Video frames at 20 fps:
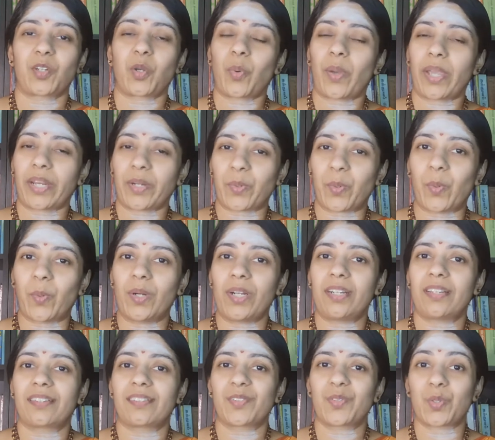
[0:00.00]
quite old,
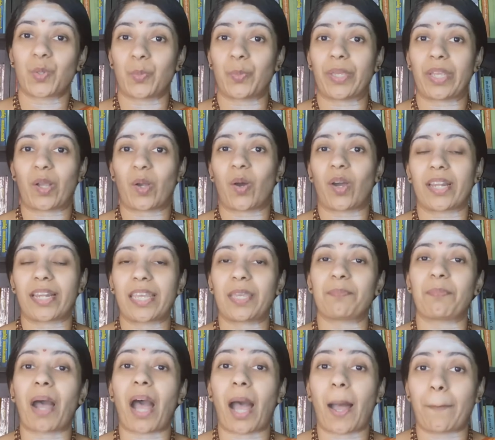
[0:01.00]
so we call
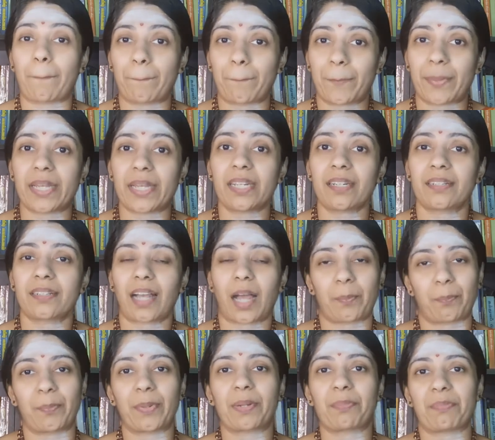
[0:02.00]
him Upper.
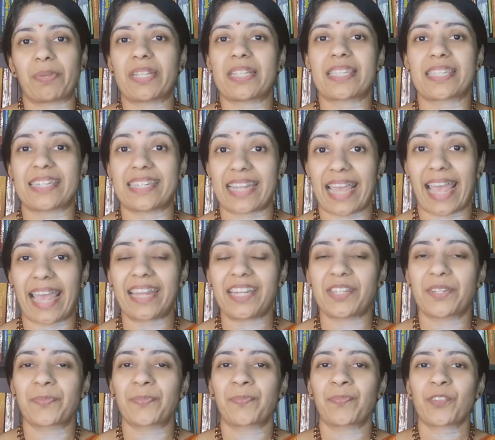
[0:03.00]
Upper means
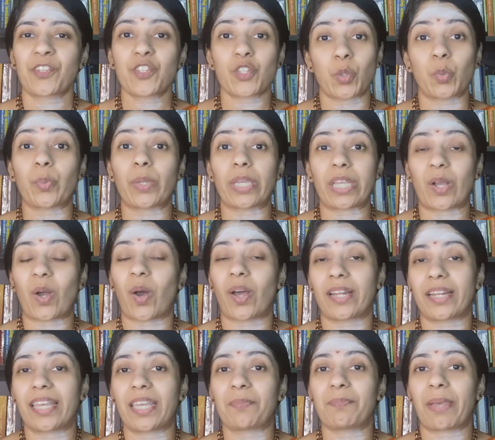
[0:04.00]
dad, so we call
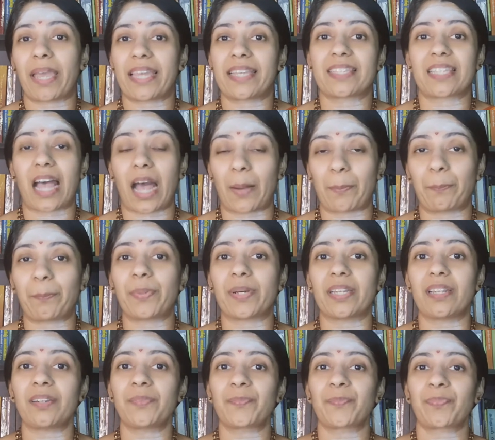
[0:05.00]
him as
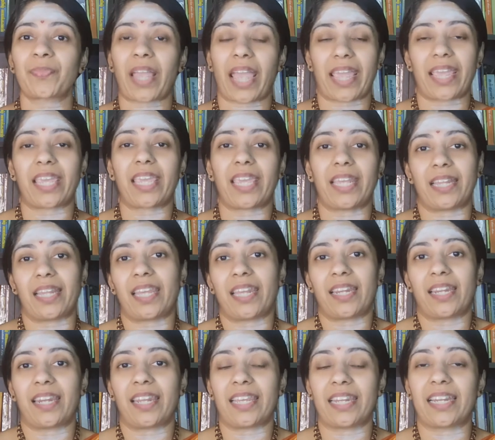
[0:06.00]
Upper
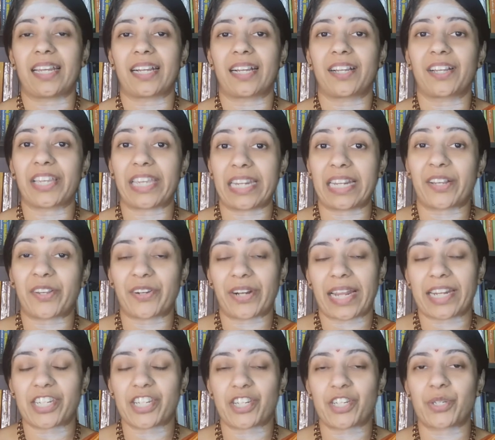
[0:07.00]
in a
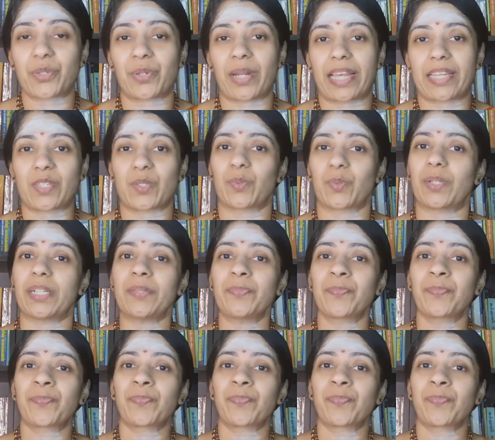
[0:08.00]
gratitude as well.